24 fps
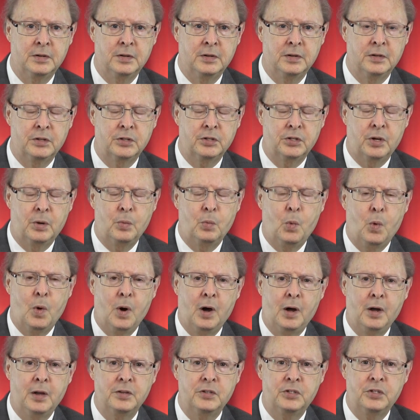
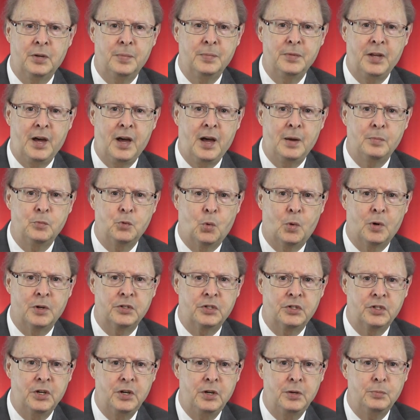Sometimes what
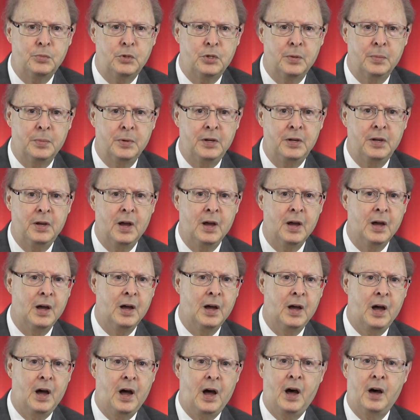seems to be
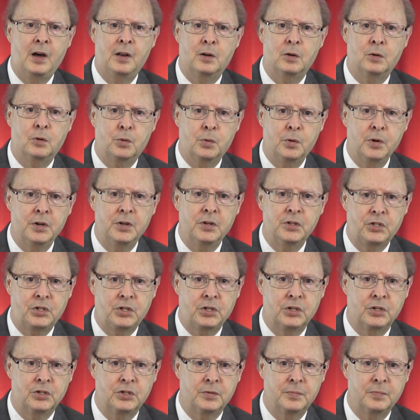idle
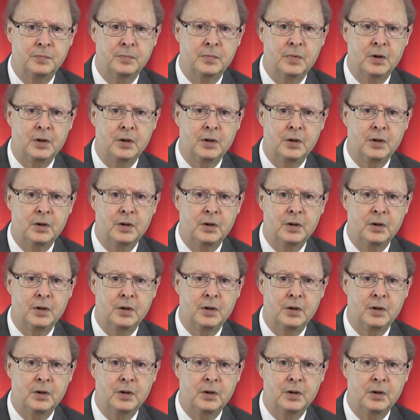criticism